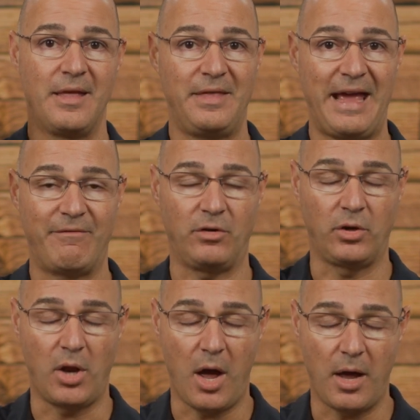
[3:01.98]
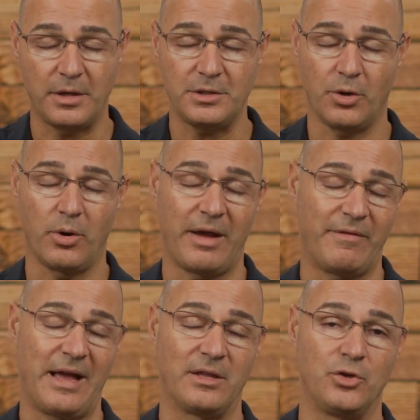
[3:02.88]
they have lost or have
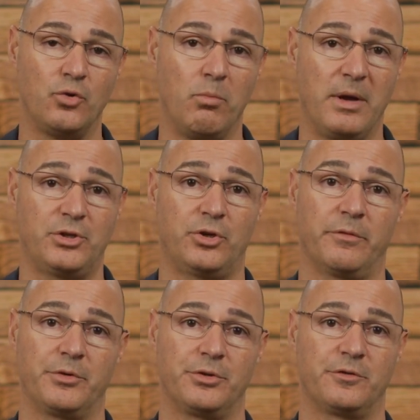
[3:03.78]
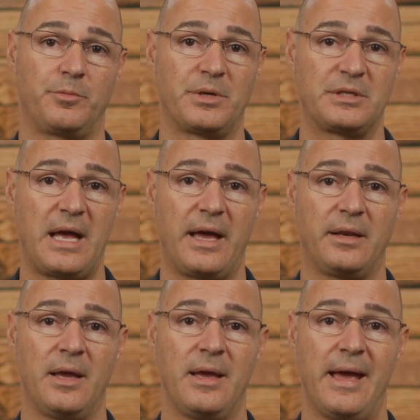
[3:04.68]
gotten too much curvatures from the side.
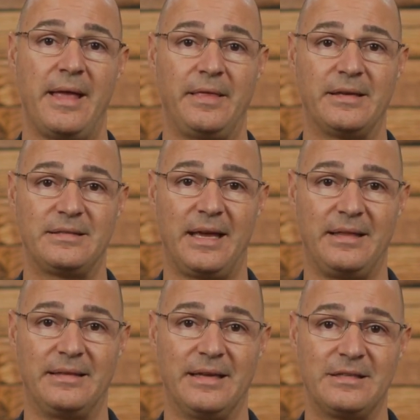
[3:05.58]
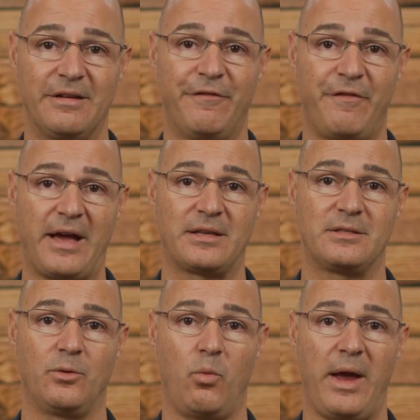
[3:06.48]
And this affects
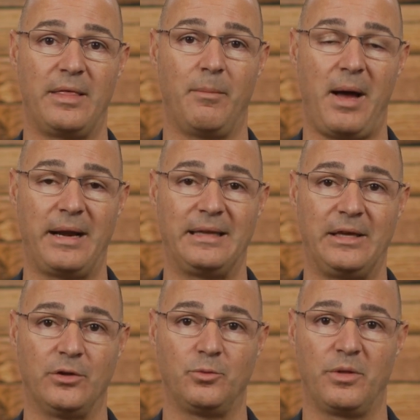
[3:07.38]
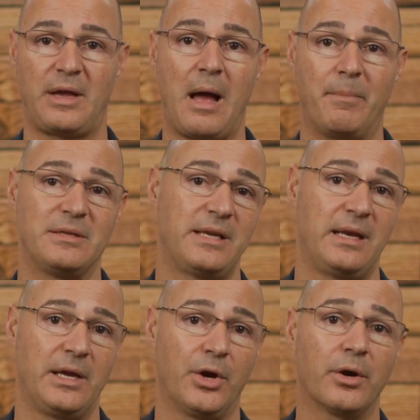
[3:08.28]
the way the body deals with
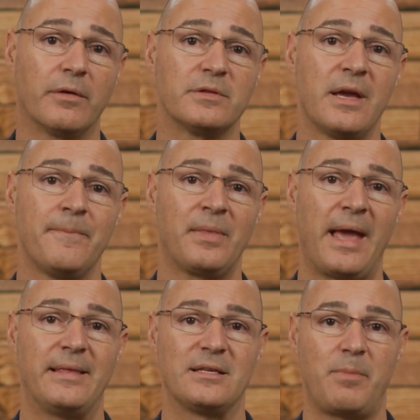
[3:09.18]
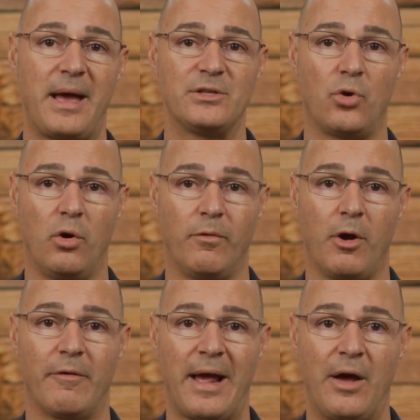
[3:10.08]
compensating curves, and the spine's
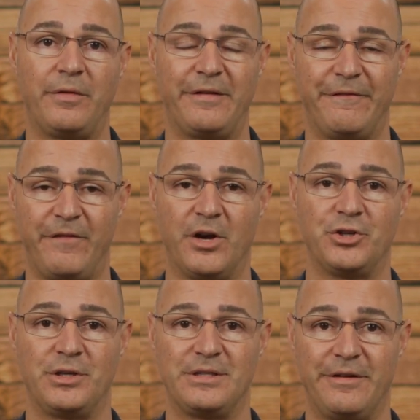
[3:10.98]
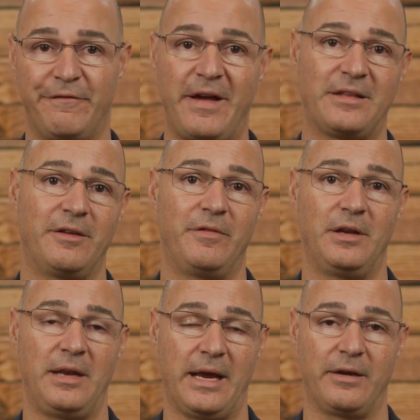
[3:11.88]
overall health and function is affected in a
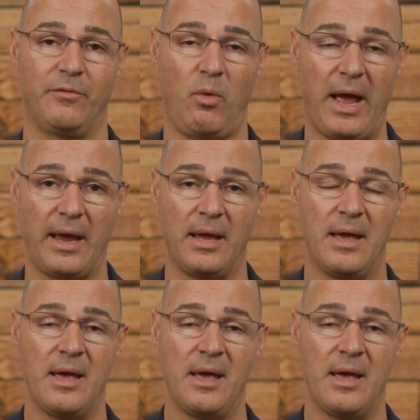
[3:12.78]
negative way.